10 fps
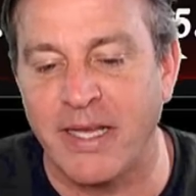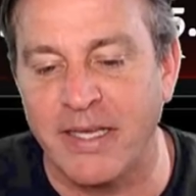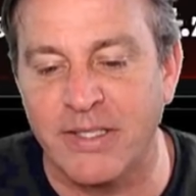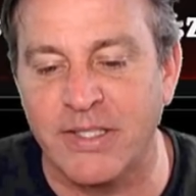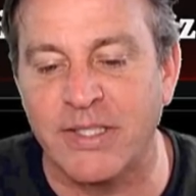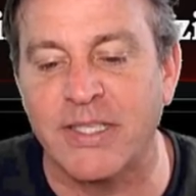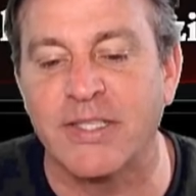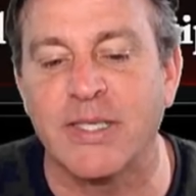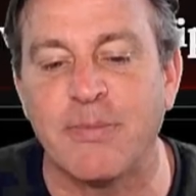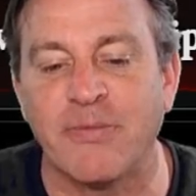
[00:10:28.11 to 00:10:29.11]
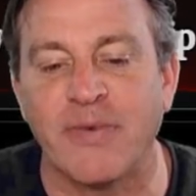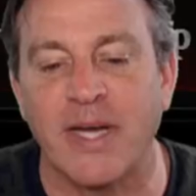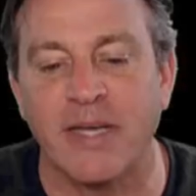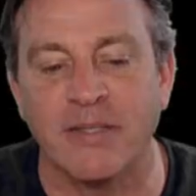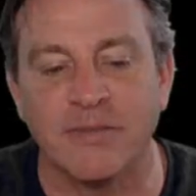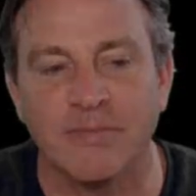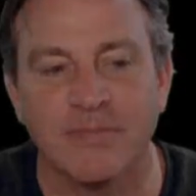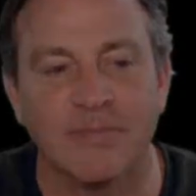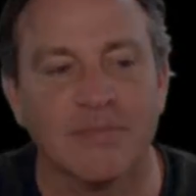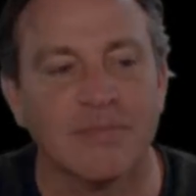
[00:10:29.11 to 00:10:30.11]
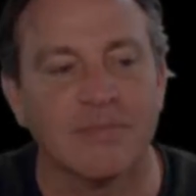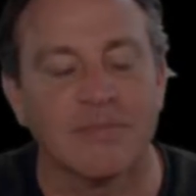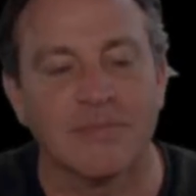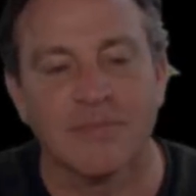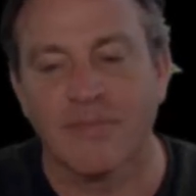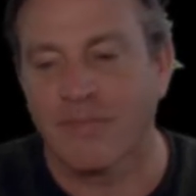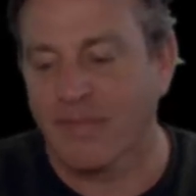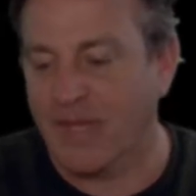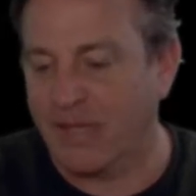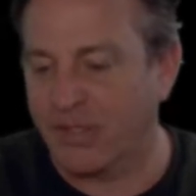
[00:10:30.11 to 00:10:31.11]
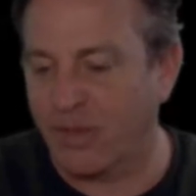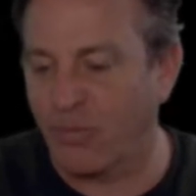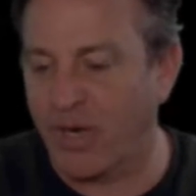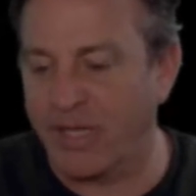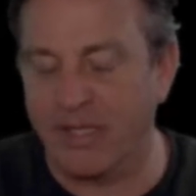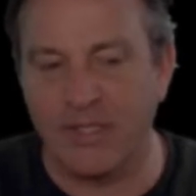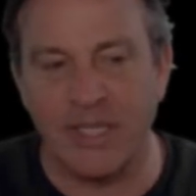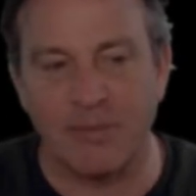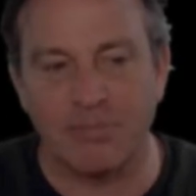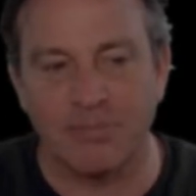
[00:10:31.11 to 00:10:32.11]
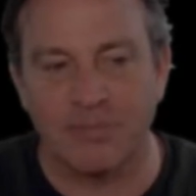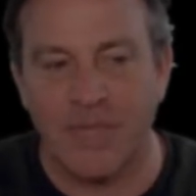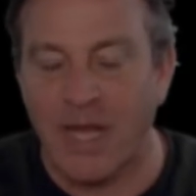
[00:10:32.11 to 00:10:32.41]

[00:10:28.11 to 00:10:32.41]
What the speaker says: It is the zip file. So I'm running the zip,